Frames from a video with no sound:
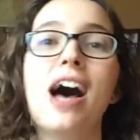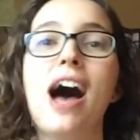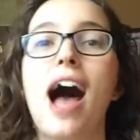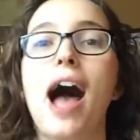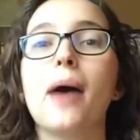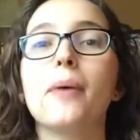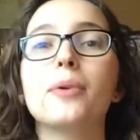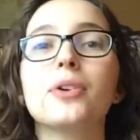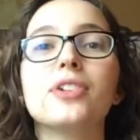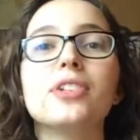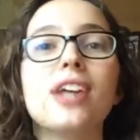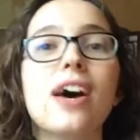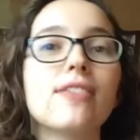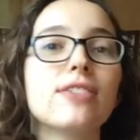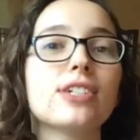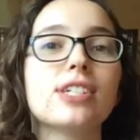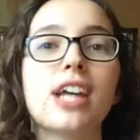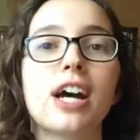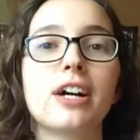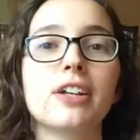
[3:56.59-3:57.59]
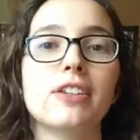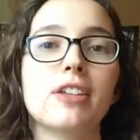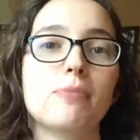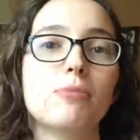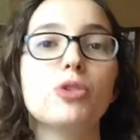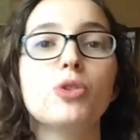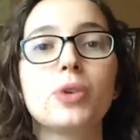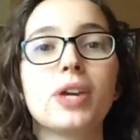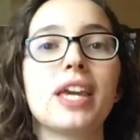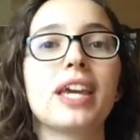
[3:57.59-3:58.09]
I will never tell them
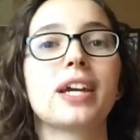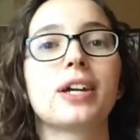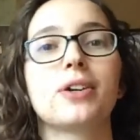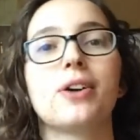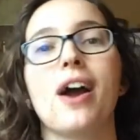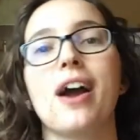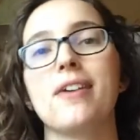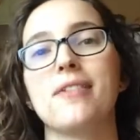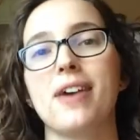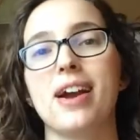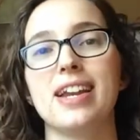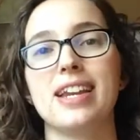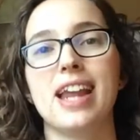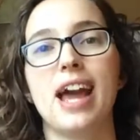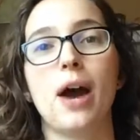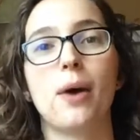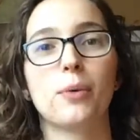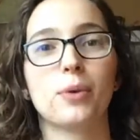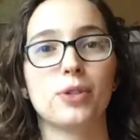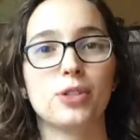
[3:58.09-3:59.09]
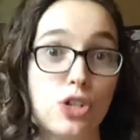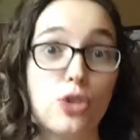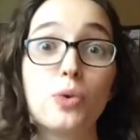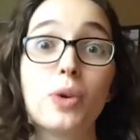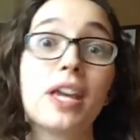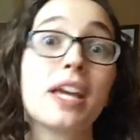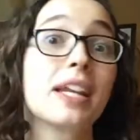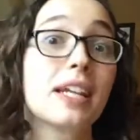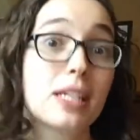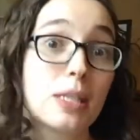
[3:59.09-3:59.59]
you can't cry right now or you
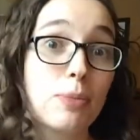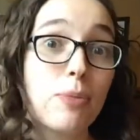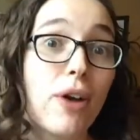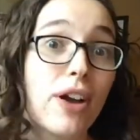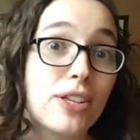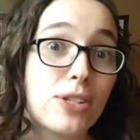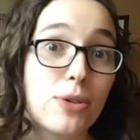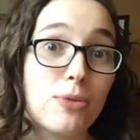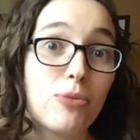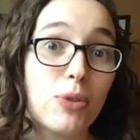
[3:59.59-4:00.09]
can't express your